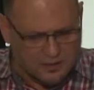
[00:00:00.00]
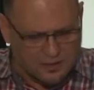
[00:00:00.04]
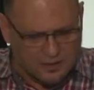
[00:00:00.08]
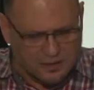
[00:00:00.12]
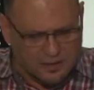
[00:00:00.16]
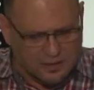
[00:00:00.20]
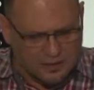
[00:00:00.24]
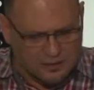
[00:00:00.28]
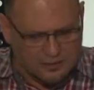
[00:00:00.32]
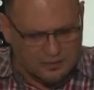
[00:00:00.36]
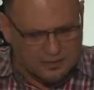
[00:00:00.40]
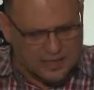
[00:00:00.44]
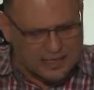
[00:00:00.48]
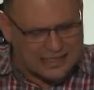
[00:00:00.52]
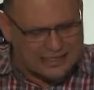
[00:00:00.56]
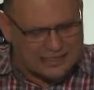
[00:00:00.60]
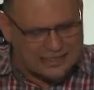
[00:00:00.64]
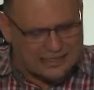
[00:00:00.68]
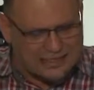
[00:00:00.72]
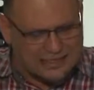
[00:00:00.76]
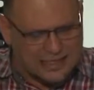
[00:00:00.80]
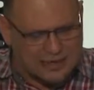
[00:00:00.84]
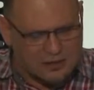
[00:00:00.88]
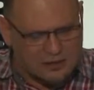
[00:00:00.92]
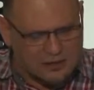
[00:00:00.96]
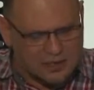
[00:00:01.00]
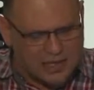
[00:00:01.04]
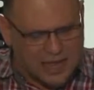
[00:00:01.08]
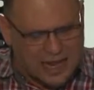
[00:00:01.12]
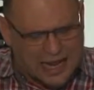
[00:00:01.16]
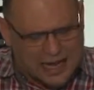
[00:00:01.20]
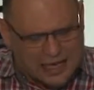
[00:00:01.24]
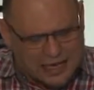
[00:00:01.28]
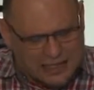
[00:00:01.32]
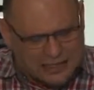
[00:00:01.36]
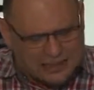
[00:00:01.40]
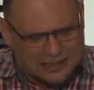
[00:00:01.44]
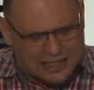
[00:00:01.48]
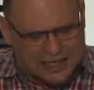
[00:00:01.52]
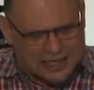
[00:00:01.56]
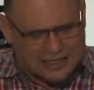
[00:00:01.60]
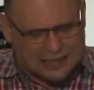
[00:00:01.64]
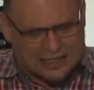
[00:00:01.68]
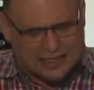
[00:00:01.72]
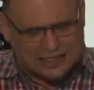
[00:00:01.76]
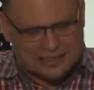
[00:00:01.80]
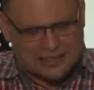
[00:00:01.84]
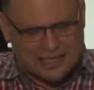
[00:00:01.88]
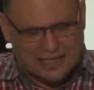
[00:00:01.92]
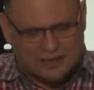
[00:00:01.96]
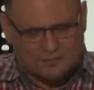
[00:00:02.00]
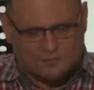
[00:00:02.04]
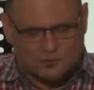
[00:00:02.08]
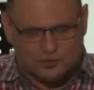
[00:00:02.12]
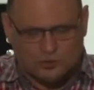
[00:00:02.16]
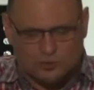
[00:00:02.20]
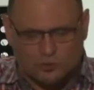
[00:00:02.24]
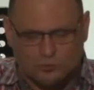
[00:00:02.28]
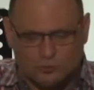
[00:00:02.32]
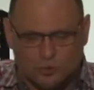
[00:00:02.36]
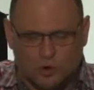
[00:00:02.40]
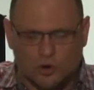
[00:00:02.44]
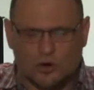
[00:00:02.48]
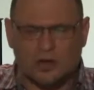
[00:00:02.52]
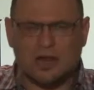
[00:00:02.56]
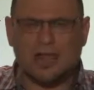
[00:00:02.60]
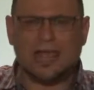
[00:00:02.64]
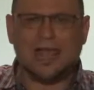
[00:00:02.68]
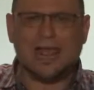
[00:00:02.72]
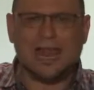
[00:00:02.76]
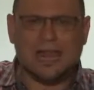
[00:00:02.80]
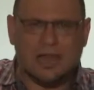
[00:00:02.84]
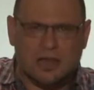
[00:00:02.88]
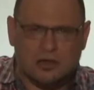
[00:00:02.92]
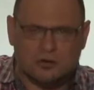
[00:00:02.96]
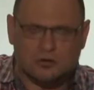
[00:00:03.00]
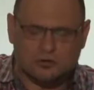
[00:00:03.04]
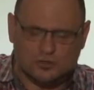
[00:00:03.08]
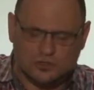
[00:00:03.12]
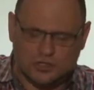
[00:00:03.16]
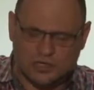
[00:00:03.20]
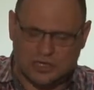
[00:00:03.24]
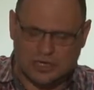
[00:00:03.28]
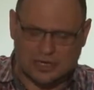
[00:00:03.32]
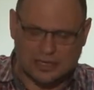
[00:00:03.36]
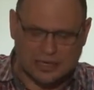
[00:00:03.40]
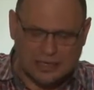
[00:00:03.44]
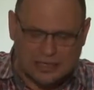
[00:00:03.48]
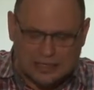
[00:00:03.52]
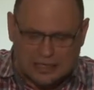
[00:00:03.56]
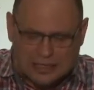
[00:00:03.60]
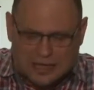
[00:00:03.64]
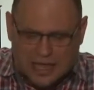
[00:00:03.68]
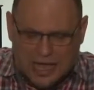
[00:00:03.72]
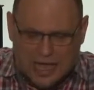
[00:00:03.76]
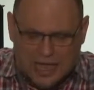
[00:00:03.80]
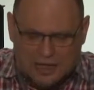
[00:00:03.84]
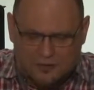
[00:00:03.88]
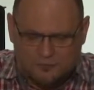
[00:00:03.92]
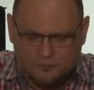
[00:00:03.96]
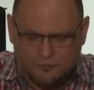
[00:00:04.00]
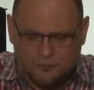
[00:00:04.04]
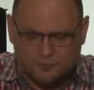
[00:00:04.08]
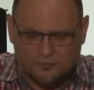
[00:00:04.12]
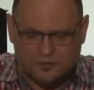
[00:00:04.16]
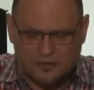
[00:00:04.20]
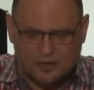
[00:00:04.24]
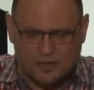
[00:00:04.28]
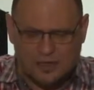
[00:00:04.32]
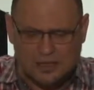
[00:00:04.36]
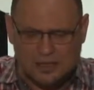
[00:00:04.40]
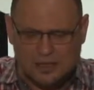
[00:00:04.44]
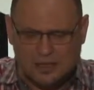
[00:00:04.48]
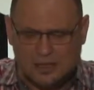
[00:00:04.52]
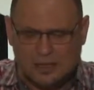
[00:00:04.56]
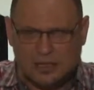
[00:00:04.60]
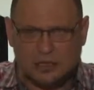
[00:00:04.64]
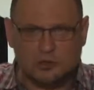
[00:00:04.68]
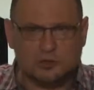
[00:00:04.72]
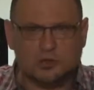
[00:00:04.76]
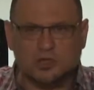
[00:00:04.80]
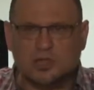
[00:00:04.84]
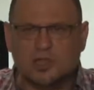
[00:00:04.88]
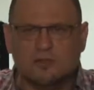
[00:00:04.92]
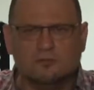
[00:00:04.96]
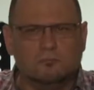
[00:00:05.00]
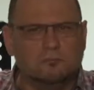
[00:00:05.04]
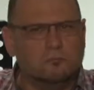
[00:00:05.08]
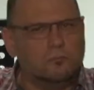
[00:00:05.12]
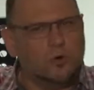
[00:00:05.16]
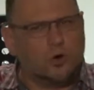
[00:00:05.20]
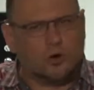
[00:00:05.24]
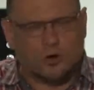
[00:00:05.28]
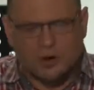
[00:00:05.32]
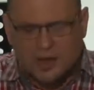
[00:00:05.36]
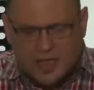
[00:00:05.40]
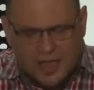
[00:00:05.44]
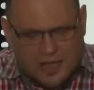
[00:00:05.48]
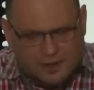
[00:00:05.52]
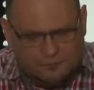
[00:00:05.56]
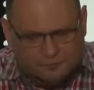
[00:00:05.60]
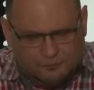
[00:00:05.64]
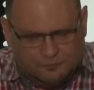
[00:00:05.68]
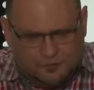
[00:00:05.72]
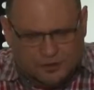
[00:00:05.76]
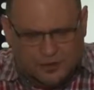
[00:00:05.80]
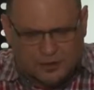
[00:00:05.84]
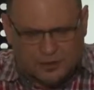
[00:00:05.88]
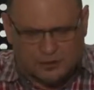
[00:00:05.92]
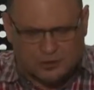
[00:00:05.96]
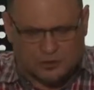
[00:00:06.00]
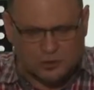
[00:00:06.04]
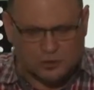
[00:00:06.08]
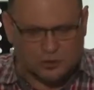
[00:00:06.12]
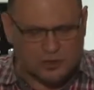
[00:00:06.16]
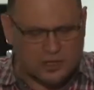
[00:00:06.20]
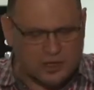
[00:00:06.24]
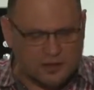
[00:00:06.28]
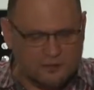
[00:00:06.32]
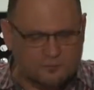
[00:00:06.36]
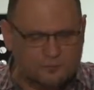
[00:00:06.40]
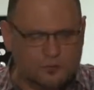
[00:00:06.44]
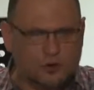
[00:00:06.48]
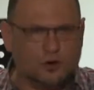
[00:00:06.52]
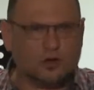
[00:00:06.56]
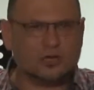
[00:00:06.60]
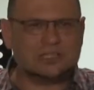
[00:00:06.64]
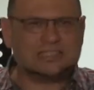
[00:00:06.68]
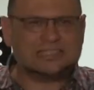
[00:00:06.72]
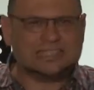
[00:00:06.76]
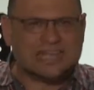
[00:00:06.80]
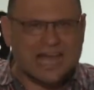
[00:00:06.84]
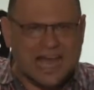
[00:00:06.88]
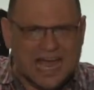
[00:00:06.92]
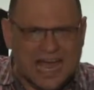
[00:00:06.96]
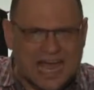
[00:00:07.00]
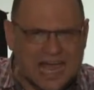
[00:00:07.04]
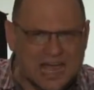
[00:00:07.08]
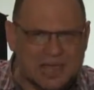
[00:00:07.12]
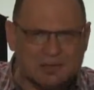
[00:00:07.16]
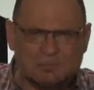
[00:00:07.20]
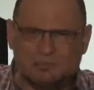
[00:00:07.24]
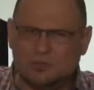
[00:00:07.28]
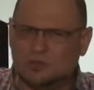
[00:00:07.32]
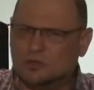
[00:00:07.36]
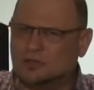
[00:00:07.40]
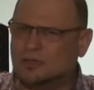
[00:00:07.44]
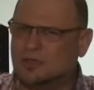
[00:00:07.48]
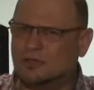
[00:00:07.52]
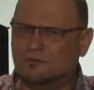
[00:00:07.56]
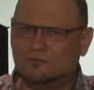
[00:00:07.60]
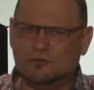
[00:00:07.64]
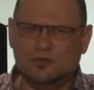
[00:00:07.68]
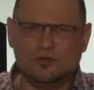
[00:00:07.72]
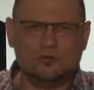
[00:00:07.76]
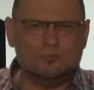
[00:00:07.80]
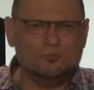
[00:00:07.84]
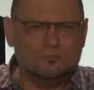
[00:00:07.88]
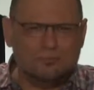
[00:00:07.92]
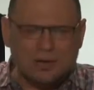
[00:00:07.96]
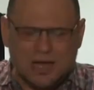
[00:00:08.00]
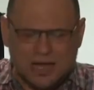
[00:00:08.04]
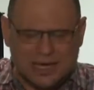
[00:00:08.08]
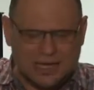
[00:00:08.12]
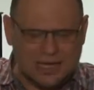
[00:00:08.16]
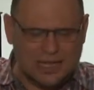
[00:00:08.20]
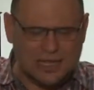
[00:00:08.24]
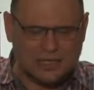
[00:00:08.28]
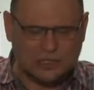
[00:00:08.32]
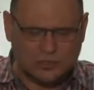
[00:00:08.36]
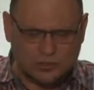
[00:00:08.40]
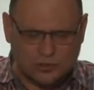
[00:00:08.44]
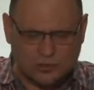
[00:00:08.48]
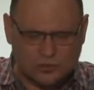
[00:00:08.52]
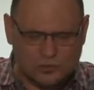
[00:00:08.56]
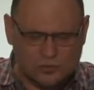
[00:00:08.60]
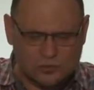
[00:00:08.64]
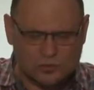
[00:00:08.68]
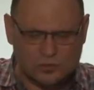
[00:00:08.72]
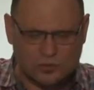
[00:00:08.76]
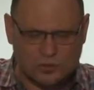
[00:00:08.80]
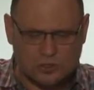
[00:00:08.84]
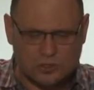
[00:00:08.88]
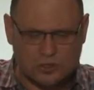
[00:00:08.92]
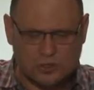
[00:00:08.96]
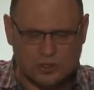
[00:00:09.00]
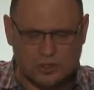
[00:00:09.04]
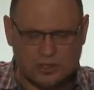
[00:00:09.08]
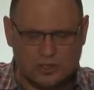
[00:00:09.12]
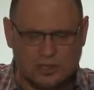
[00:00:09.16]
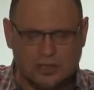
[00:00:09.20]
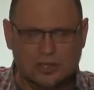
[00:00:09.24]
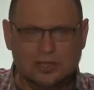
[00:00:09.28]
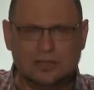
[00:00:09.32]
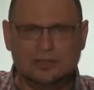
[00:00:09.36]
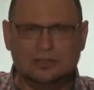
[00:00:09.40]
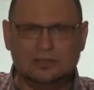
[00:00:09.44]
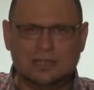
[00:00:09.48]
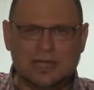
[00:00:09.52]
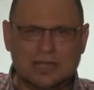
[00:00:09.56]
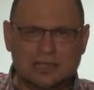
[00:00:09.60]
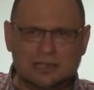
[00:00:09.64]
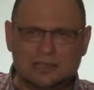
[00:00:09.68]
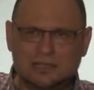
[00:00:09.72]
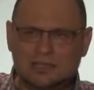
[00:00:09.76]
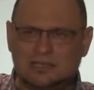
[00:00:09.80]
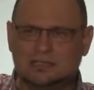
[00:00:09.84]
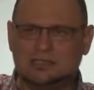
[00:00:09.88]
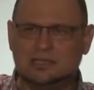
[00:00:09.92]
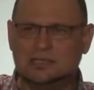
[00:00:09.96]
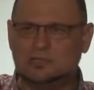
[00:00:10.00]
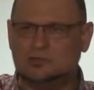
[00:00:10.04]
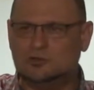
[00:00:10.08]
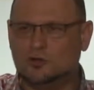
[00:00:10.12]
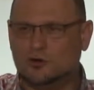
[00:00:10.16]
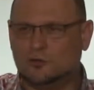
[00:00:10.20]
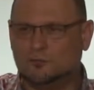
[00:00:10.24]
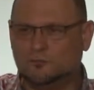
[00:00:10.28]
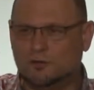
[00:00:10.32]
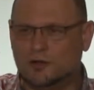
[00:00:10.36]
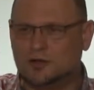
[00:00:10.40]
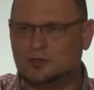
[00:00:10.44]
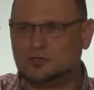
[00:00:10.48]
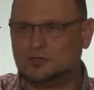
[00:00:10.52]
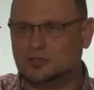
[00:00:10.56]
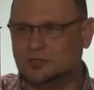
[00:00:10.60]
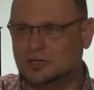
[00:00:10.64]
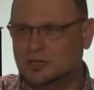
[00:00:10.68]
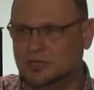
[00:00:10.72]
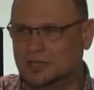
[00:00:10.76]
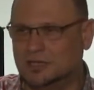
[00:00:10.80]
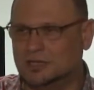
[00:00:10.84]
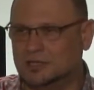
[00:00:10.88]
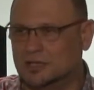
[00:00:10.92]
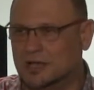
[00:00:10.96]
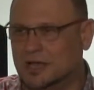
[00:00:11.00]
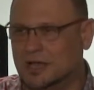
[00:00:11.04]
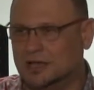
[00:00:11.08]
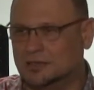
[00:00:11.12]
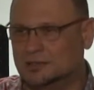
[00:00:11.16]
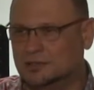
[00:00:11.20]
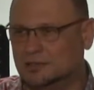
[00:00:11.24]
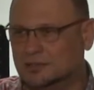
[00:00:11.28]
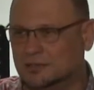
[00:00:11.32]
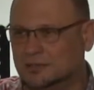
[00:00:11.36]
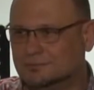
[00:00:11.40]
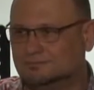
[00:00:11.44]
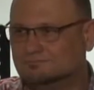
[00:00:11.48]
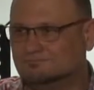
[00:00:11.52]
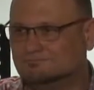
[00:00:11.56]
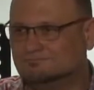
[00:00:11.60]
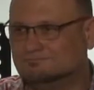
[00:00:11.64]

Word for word: Uh, is there anything that gives you more energy and life you give more effort, you give your time, you give your money to, then this is your functional idol.